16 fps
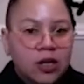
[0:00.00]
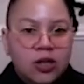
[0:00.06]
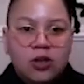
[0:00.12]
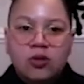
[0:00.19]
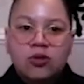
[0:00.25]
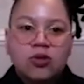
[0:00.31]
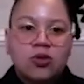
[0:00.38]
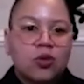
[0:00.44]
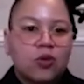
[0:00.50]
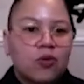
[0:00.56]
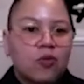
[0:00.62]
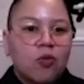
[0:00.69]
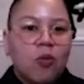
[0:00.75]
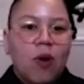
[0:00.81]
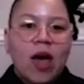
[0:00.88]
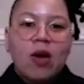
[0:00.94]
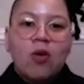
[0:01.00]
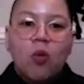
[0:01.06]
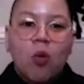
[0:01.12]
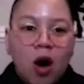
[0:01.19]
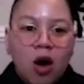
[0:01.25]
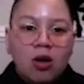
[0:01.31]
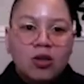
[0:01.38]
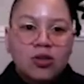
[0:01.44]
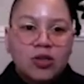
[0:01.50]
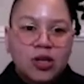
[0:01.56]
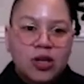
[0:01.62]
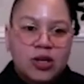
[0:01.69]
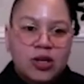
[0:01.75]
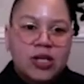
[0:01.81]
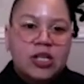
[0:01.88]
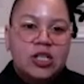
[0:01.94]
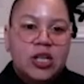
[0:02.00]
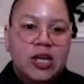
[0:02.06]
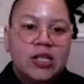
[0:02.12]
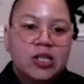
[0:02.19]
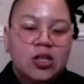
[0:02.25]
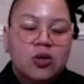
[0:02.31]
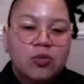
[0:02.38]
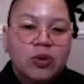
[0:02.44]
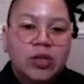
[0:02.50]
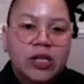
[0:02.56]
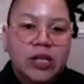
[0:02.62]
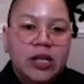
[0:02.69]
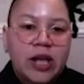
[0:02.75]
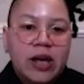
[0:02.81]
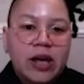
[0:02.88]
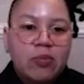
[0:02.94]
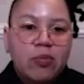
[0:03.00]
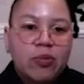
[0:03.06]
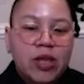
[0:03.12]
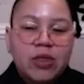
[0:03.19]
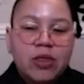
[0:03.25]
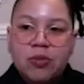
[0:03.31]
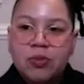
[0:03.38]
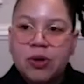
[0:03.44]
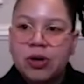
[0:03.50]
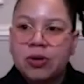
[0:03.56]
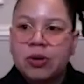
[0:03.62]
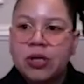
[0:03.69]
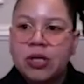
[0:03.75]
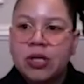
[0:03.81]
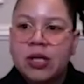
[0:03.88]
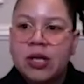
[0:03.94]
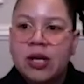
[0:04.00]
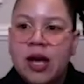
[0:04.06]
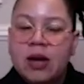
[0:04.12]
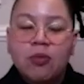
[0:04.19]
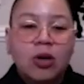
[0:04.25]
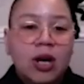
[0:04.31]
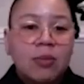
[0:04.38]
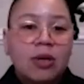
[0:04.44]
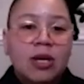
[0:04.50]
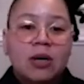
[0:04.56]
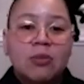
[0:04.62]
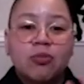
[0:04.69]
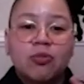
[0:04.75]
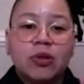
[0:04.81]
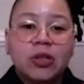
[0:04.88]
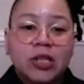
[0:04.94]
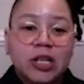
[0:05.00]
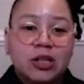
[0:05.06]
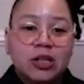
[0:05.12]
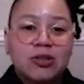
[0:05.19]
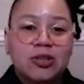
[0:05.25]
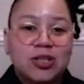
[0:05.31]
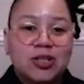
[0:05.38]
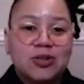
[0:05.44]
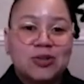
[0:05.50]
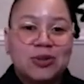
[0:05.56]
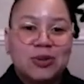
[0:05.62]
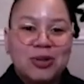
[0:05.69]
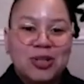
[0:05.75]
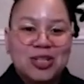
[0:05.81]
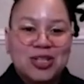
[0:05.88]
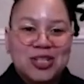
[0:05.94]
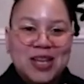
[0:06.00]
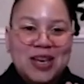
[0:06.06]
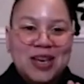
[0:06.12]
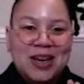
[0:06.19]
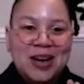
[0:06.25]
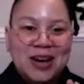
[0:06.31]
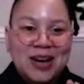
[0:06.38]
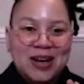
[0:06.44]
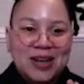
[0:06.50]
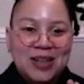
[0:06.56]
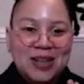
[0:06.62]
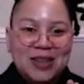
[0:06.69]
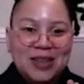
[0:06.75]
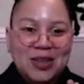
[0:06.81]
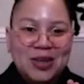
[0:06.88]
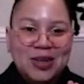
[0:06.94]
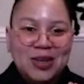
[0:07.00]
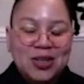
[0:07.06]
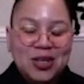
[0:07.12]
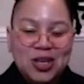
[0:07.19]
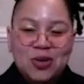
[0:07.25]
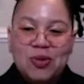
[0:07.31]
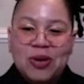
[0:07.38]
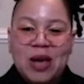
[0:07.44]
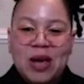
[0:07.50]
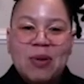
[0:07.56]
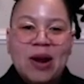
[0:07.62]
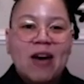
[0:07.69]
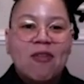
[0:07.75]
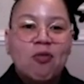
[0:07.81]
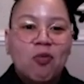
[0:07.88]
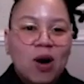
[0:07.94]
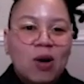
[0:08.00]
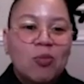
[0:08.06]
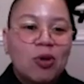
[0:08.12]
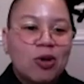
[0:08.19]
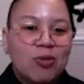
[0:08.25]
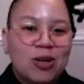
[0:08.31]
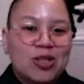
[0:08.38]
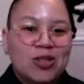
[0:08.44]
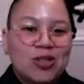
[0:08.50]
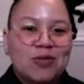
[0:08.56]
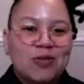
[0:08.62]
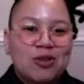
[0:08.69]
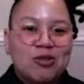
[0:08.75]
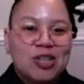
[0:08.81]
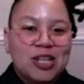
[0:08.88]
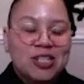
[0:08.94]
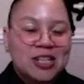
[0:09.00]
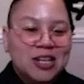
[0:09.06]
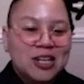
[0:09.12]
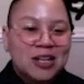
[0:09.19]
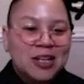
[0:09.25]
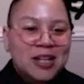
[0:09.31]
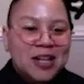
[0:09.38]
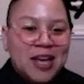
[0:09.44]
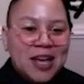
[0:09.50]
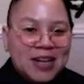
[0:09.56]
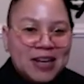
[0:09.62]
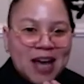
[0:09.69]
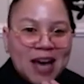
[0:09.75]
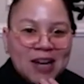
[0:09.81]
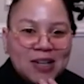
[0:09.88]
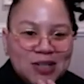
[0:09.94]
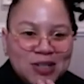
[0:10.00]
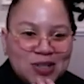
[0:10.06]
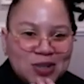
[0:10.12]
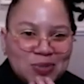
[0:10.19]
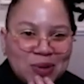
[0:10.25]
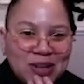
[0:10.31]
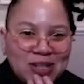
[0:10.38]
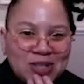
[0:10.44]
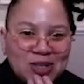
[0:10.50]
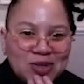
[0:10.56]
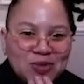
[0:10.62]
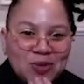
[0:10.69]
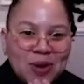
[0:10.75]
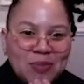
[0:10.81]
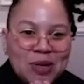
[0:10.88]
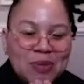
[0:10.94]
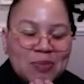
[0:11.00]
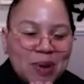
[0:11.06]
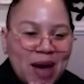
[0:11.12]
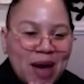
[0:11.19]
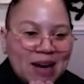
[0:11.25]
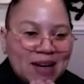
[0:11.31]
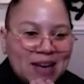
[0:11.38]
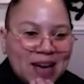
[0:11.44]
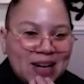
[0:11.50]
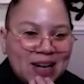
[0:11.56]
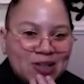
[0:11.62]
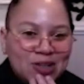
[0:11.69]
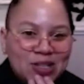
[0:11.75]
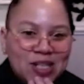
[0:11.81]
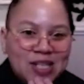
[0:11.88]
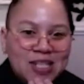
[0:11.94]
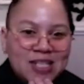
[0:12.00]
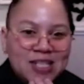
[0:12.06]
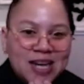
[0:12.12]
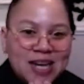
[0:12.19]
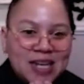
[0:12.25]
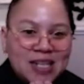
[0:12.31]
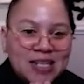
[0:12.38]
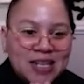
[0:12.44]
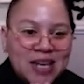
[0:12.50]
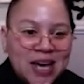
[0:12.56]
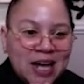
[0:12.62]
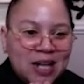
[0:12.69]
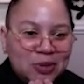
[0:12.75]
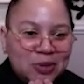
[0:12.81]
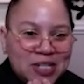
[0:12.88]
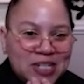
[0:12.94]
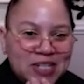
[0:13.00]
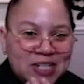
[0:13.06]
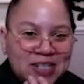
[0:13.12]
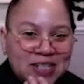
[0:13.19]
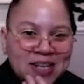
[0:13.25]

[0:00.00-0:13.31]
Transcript: you know, sort of white walls that you get a chance to really like breathe through. And we're coming up really close to, let me just say, the Q&A, but I have one more question for you, Jessica. And Natalie, do you mind scrubbing back actually to the second gallery?